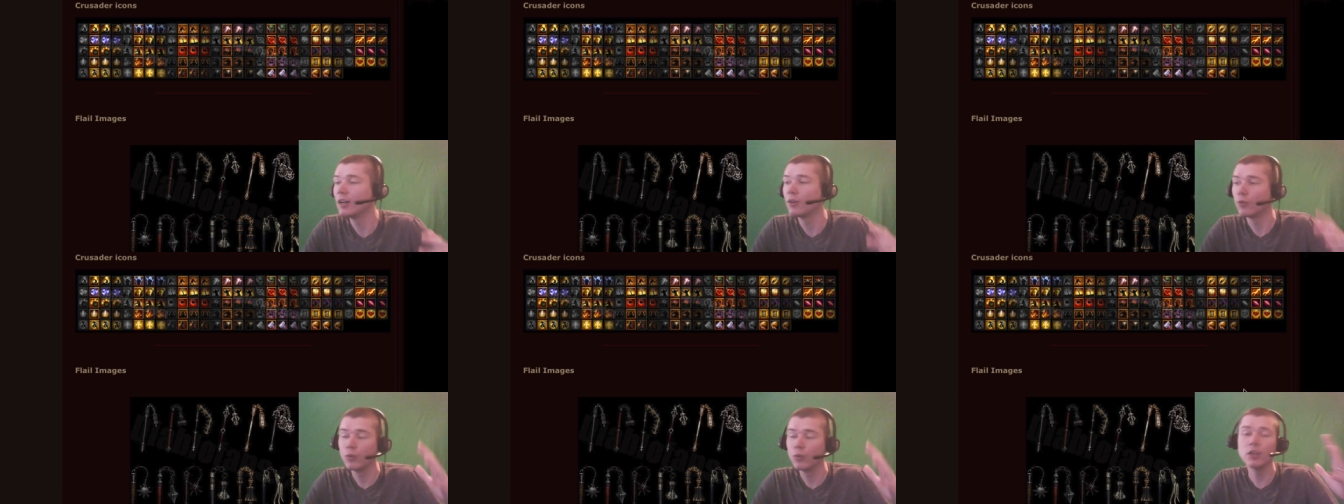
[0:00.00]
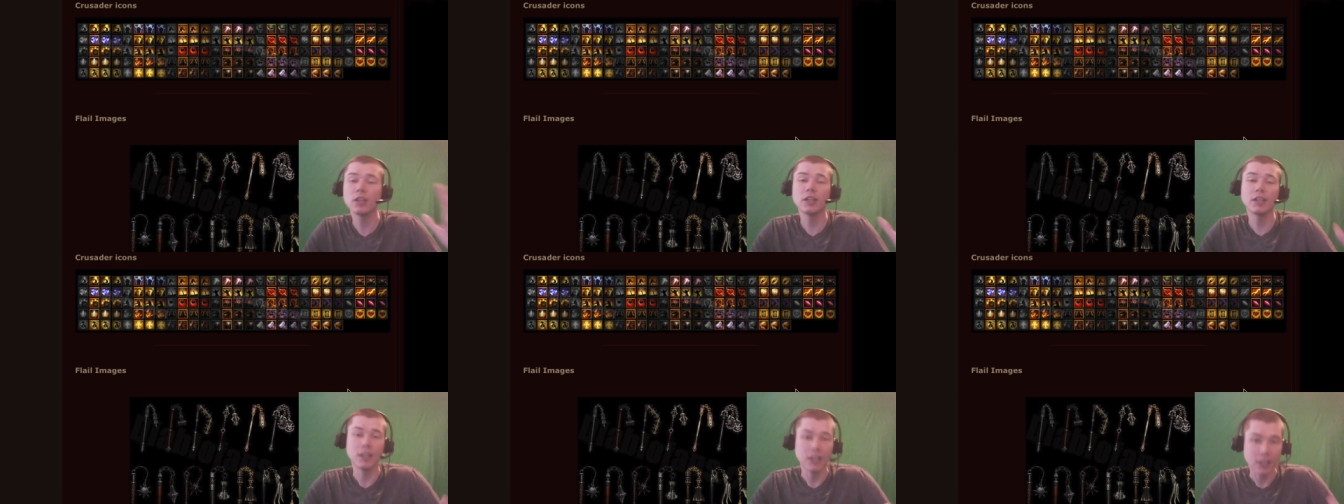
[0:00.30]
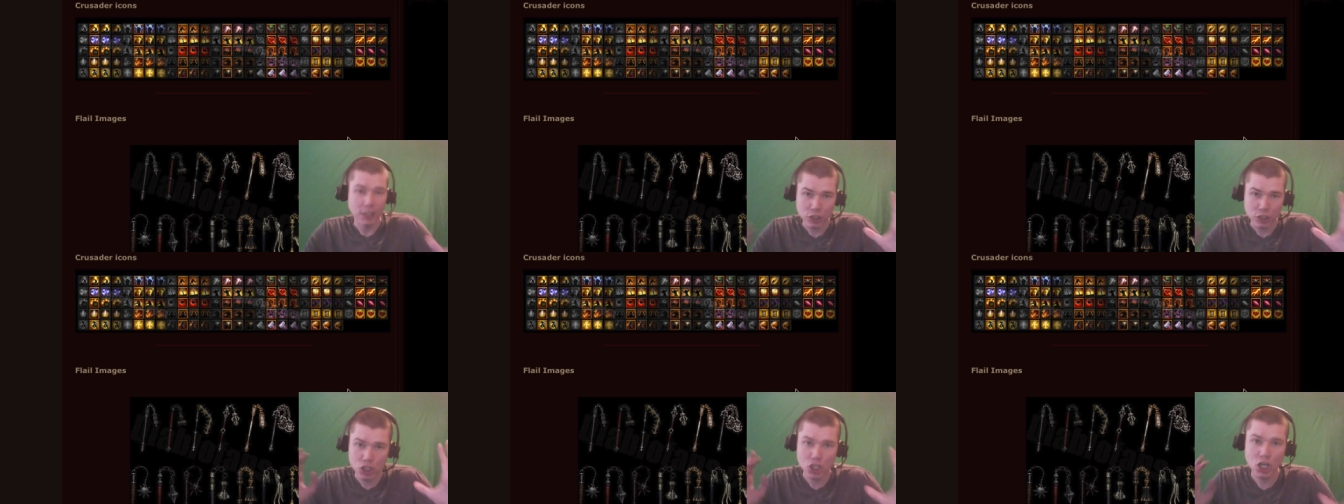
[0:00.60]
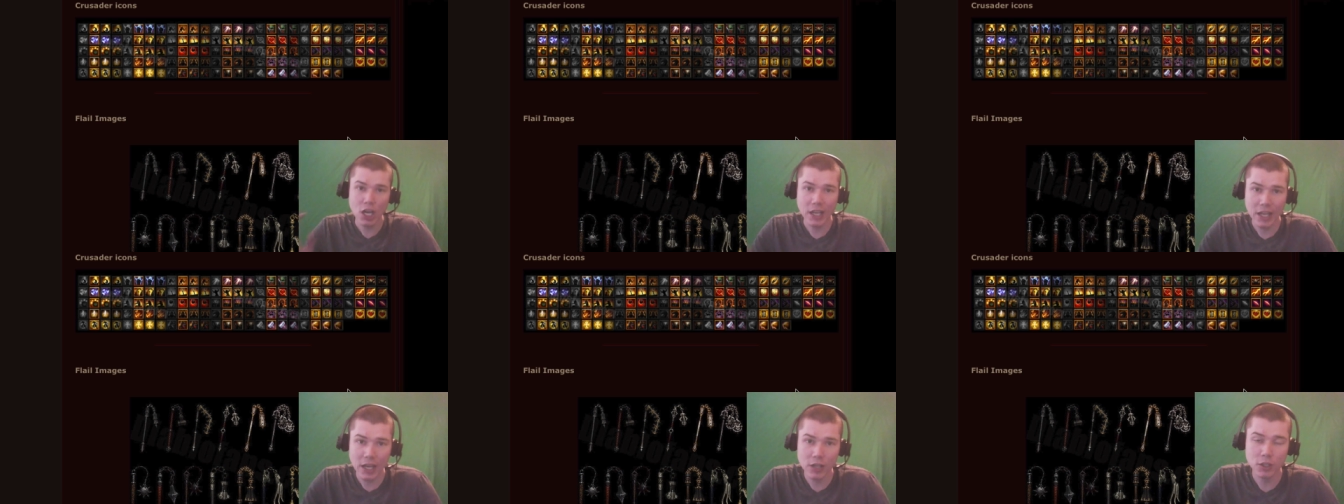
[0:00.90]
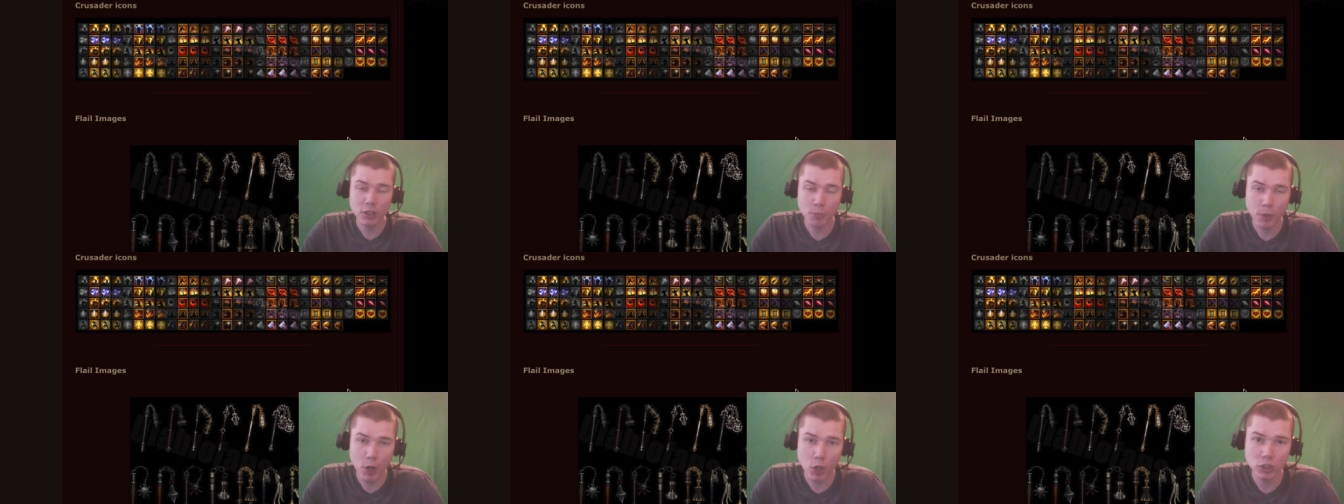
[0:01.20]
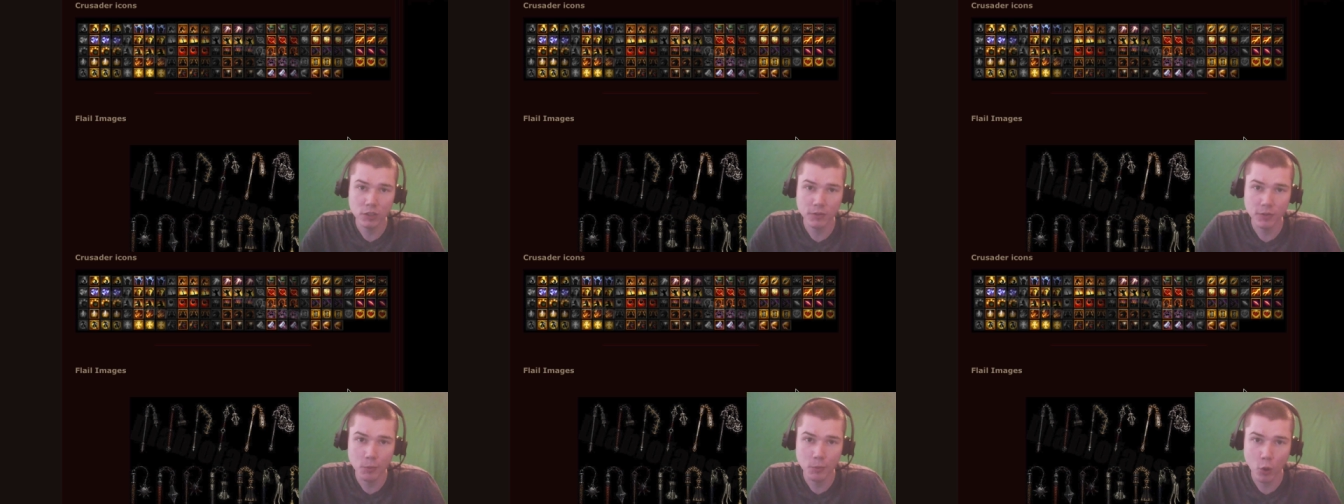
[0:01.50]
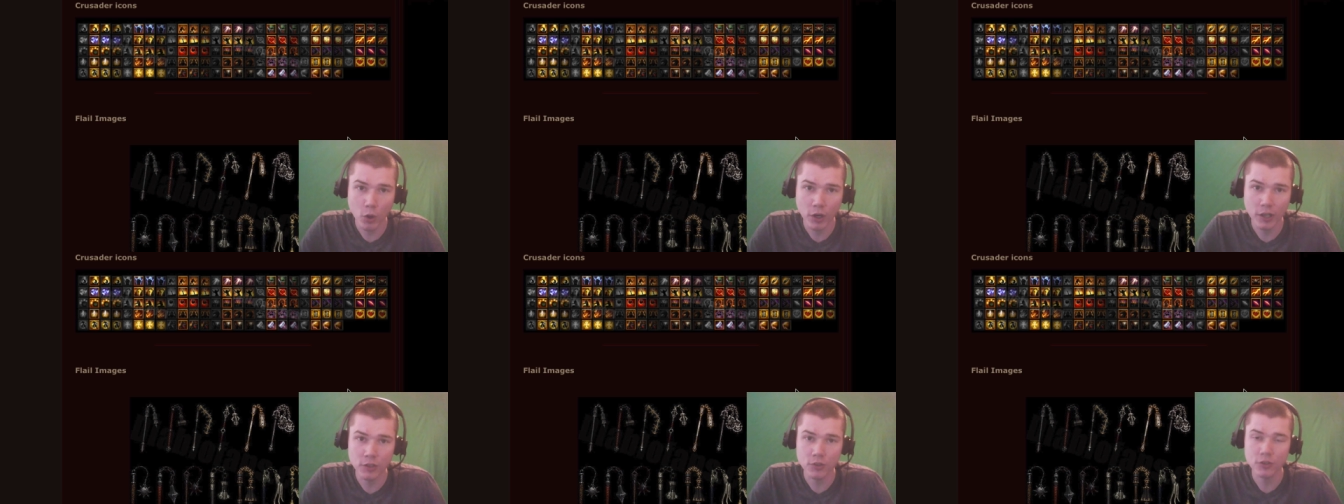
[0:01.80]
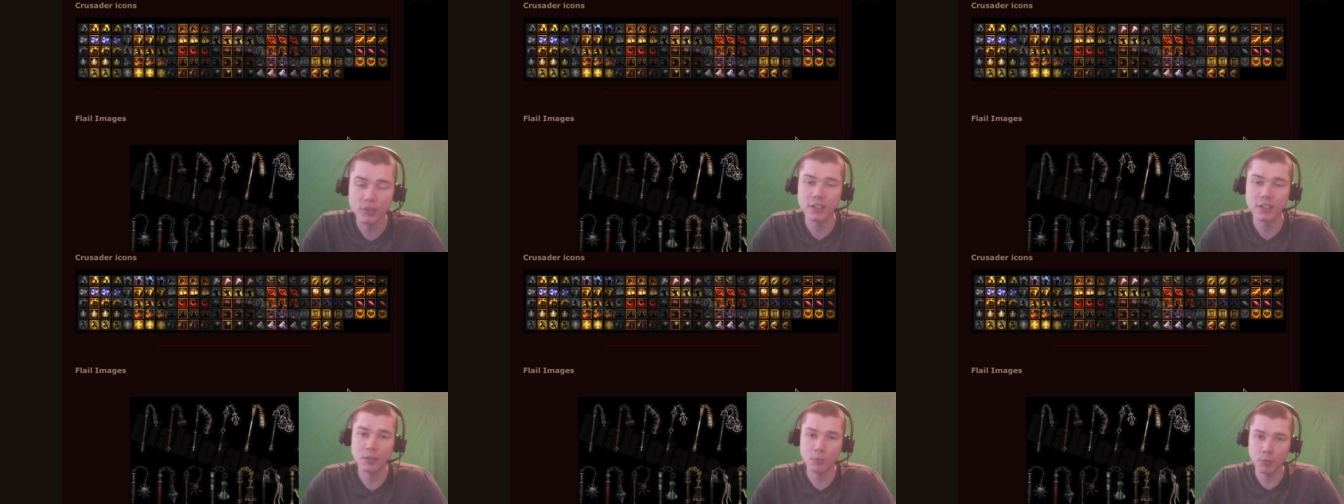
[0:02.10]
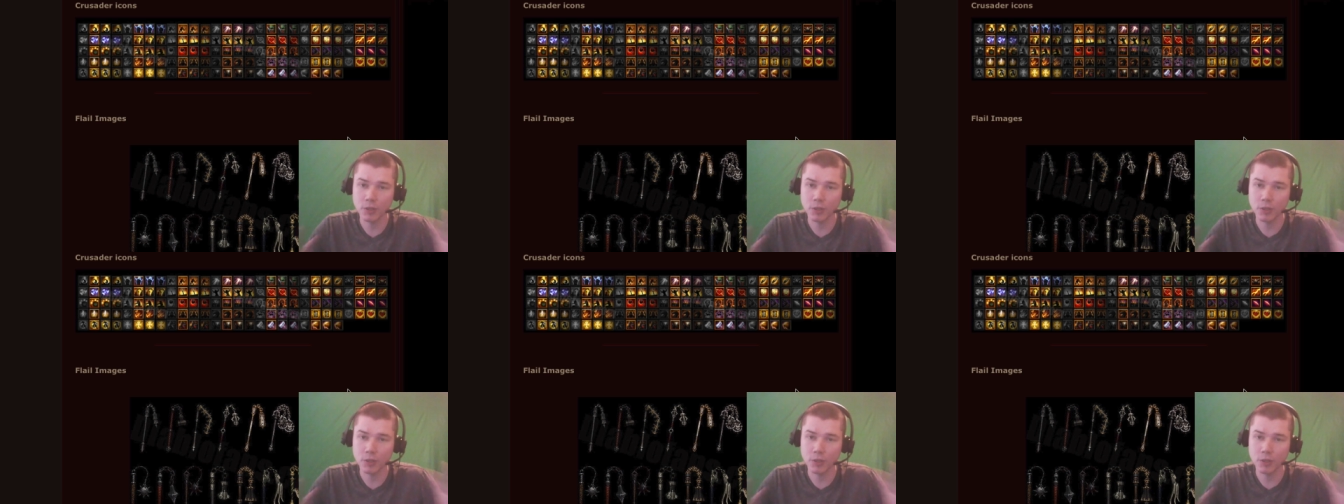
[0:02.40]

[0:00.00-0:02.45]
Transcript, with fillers: Really check out the post if you're more interested,